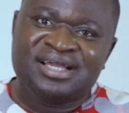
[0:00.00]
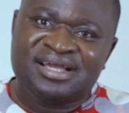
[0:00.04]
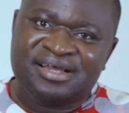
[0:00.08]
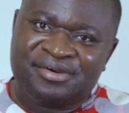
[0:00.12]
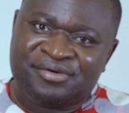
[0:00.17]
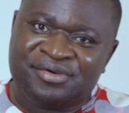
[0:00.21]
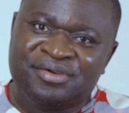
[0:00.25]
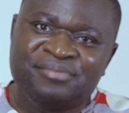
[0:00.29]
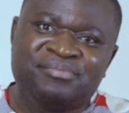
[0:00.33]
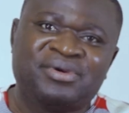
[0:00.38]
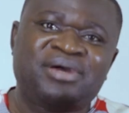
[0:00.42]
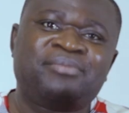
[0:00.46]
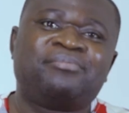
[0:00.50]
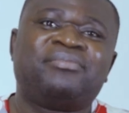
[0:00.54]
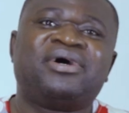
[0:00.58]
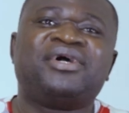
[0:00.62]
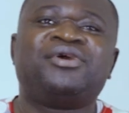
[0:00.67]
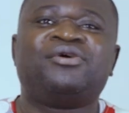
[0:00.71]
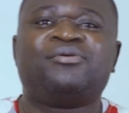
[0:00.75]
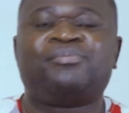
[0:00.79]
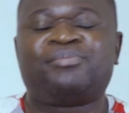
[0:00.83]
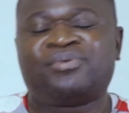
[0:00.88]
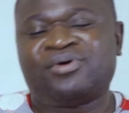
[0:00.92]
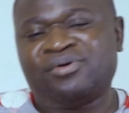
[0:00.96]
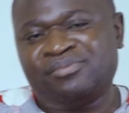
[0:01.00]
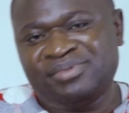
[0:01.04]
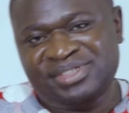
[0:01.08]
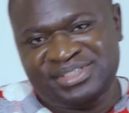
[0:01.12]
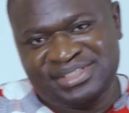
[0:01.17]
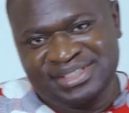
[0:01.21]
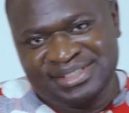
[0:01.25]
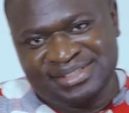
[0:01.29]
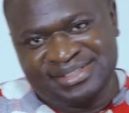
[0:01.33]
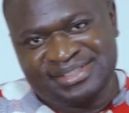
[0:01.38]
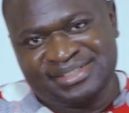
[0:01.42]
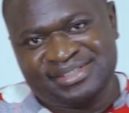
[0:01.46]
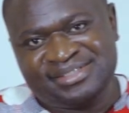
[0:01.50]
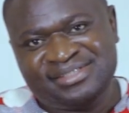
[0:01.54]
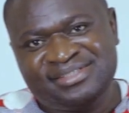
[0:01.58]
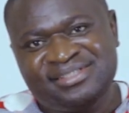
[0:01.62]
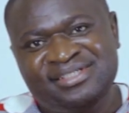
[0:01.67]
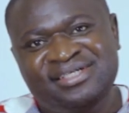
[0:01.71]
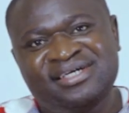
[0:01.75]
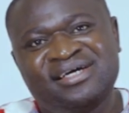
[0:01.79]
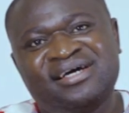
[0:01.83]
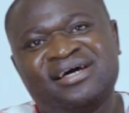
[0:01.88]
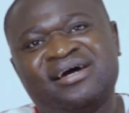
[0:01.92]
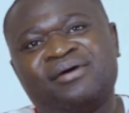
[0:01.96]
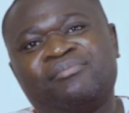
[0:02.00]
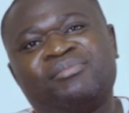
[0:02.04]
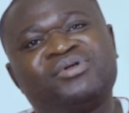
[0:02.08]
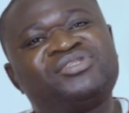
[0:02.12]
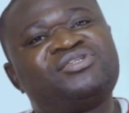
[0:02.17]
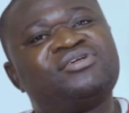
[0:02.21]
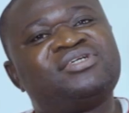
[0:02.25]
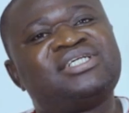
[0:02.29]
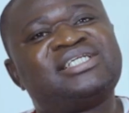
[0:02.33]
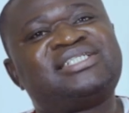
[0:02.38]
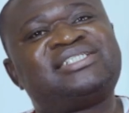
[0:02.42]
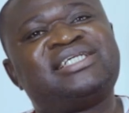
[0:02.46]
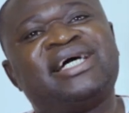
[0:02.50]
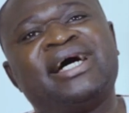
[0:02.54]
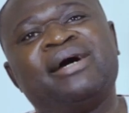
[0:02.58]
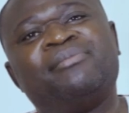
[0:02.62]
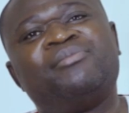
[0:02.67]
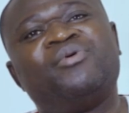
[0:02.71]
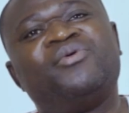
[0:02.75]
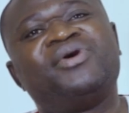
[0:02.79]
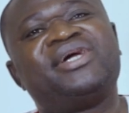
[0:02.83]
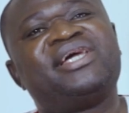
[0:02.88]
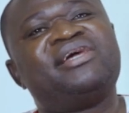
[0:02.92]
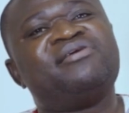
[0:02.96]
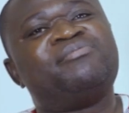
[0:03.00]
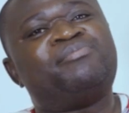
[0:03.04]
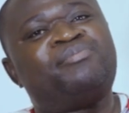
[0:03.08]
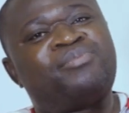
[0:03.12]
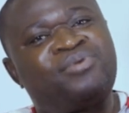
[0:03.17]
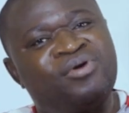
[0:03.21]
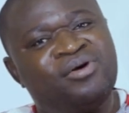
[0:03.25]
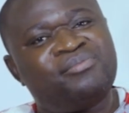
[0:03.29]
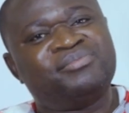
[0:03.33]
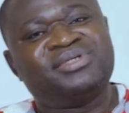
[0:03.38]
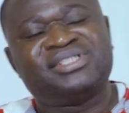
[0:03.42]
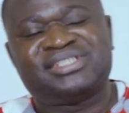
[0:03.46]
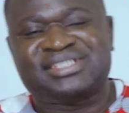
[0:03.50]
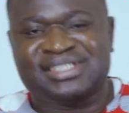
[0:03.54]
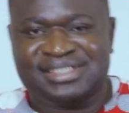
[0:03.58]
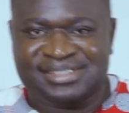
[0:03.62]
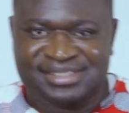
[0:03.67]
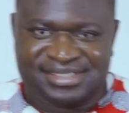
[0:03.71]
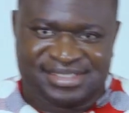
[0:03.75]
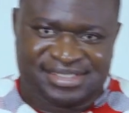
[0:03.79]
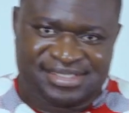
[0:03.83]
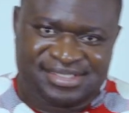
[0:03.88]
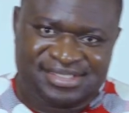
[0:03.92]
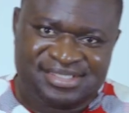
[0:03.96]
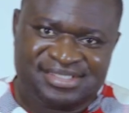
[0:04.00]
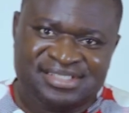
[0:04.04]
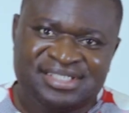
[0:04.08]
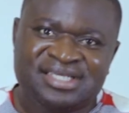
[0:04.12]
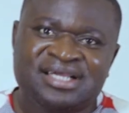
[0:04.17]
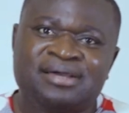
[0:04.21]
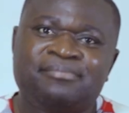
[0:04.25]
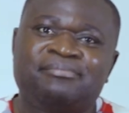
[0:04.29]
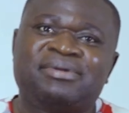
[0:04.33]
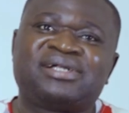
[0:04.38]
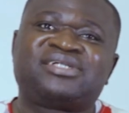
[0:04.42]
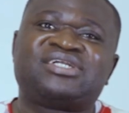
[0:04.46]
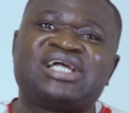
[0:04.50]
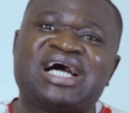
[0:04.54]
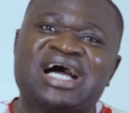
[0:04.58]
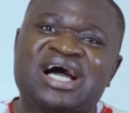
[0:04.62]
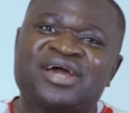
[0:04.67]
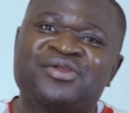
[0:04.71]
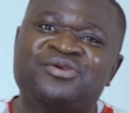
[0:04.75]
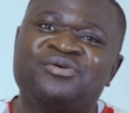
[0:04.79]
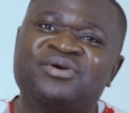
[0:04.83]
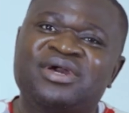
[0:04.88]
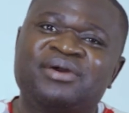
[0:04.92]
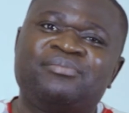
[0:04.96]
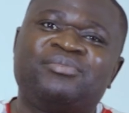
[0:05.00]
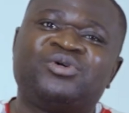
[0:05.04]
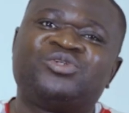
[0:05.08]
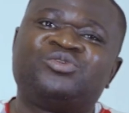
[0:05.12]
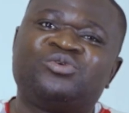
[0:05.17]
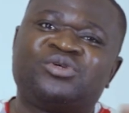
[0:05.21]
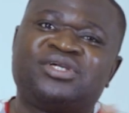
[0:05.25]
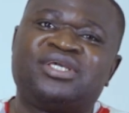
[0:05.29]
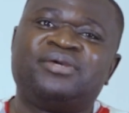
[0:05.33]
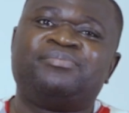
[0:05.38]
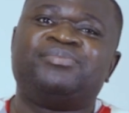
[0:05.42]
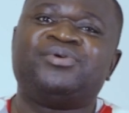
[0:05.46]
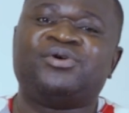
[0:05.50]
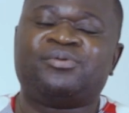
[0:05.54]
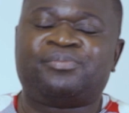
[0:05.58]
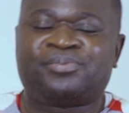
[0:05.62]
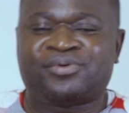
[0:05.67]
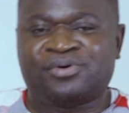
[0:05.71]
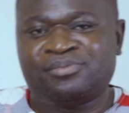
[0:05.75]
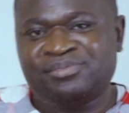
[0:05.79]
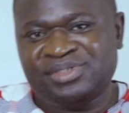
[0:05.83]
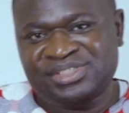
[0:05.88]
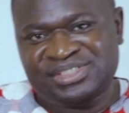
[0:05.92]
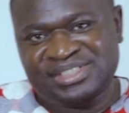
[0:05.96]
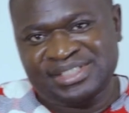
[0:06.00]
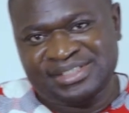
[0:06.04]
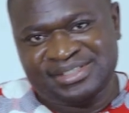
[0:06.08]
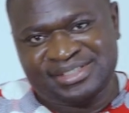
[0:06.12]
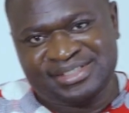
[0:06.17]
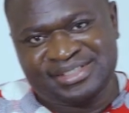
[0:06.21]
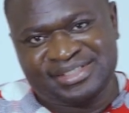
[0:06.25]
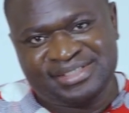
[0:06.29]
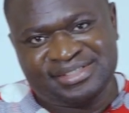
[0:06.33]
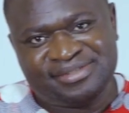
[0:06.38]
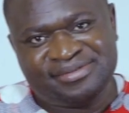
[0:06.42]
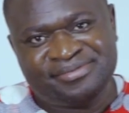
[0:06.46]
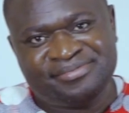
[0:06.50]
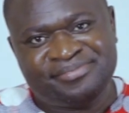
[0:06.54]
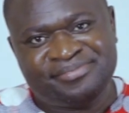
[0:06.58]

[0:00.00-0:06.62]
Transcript: Remember your promises. Most of the time we give promises, but are you able to keep your promises?